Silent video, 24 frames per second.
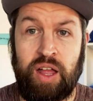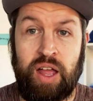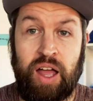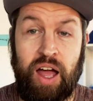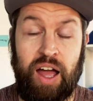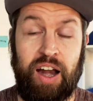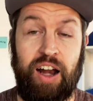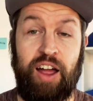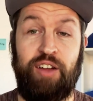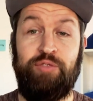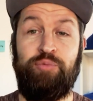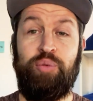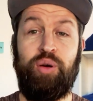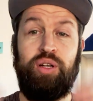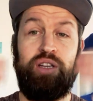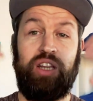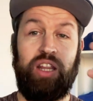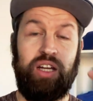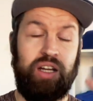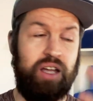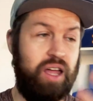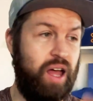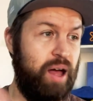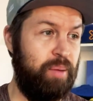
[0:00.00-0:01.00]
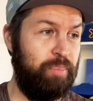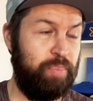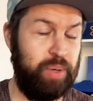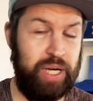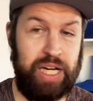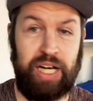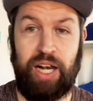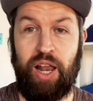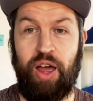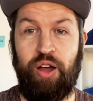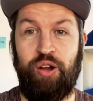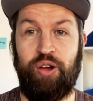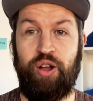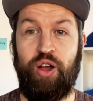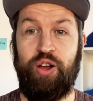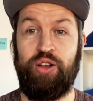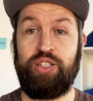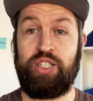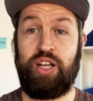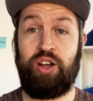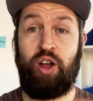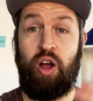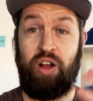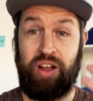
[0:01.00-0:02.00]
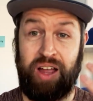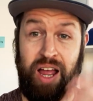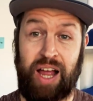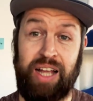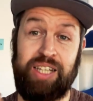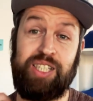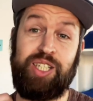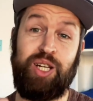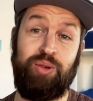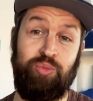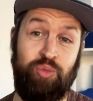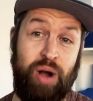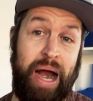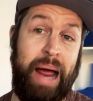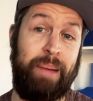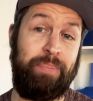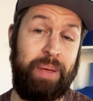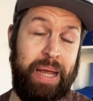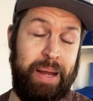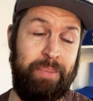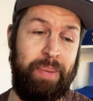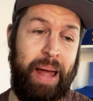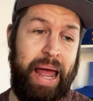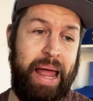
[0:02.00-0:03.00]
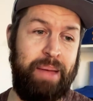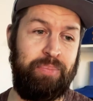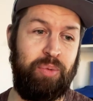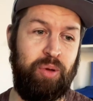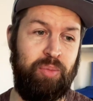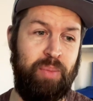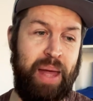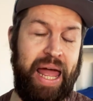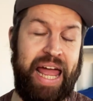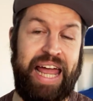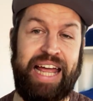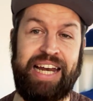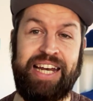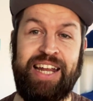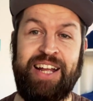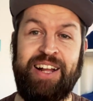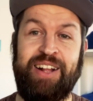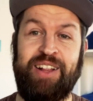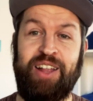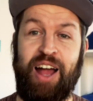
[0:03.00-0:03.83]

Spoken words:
and I've put the company logos, I've got custom wrapping paper made,